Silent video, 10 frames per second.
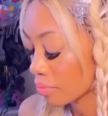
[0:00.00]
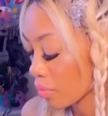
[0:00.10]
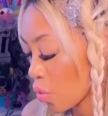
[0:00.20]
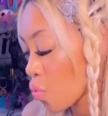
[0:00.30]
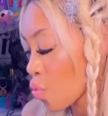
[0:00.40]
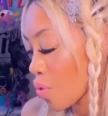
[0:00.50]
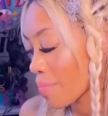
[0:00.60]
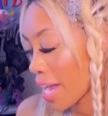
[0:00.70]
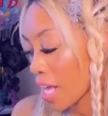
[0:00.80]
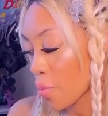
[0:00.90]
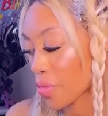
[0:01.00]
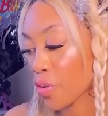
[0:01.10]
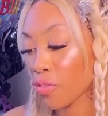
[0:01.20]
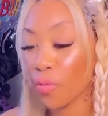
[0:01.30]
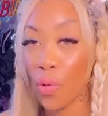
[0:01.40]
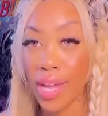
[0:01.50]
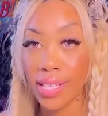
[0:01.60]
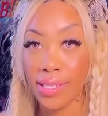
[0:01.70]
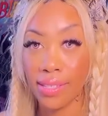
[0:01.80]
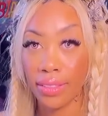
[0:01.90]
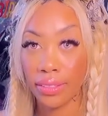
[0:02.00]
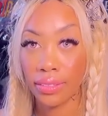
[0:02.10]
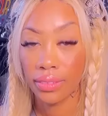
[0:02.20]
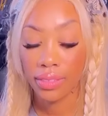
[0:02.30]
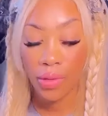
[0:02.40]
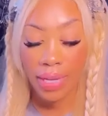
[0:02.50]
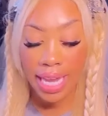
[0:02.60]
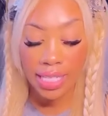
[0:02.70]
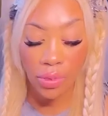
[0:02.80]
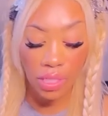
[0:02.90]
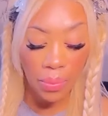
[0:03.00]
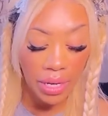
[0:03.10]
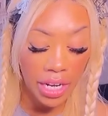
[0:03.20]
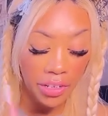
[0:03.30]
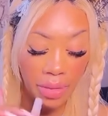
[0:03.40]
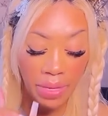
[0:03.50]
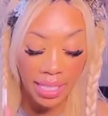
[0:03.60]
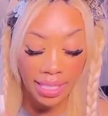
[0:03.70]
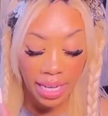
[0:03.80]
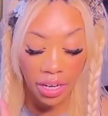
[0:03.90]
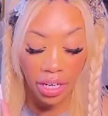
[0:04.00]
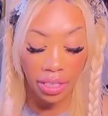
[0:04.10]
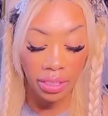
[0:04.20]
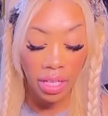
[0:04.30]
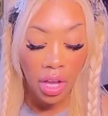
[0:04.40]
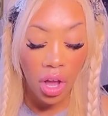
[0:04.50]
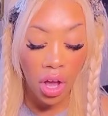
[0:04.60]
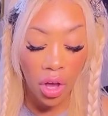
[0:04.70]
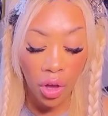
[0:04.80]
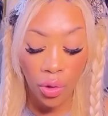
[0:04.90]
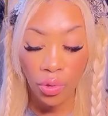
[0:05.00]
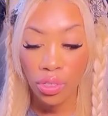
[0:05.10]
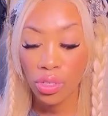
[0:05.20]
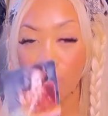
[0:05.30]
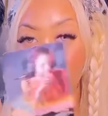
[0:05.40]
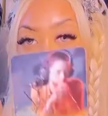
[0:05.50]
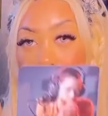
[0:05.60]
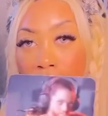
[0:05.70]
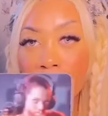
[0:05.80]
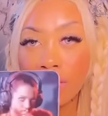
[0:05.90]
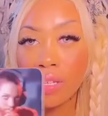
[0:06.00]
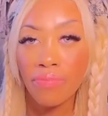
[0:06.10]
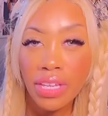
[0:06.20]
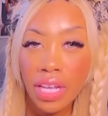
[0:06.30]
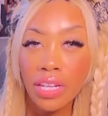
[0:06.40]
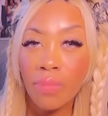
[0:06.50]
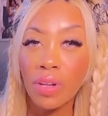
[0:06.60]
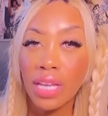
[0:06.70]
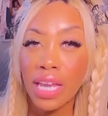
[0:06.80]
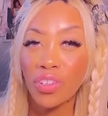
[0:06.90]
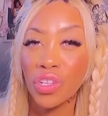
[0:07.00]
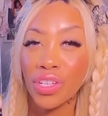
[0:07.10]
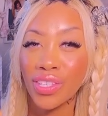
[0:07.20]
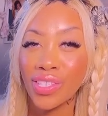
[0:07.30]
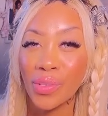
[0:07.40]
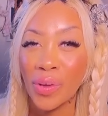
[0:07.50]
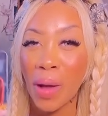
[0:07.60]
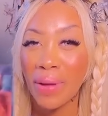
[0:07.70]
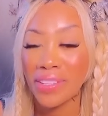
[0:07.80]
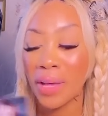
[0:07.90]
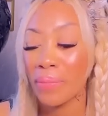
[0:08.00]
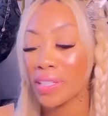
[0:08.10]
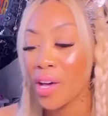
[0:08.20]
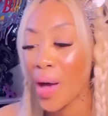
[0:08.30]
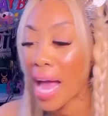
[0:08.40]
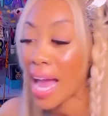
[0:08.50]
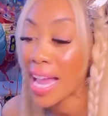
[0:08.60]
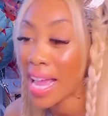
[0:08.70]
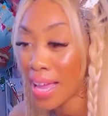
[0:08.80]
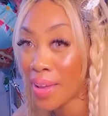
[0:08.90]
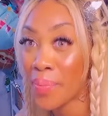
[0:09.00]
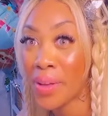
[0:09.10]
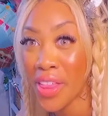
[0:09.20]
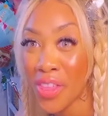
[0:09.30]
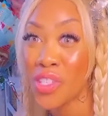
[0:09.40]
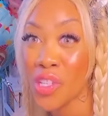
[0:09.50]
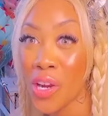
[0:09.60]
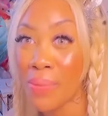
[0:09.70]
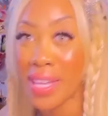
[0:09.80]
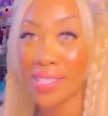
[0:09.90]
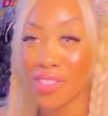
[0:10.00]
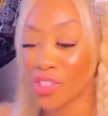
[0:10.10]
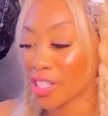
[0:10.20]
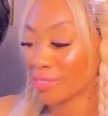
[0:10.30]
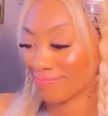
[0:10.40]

Ooh, I'm getting with your voice. Okay, so someone here could be a singer, a host, something in communication. So comment down below. I am the star messenger.